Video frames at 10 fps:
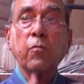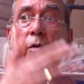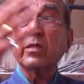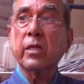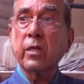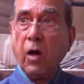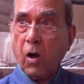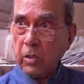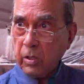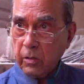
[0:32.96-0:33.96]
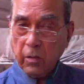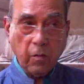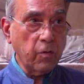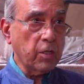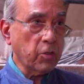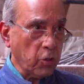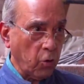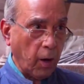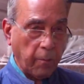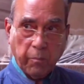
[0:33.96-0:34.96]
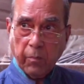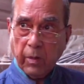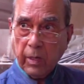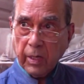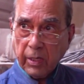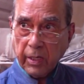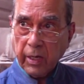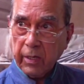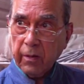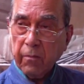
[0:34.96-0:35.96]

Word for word: when the Lord will show up here.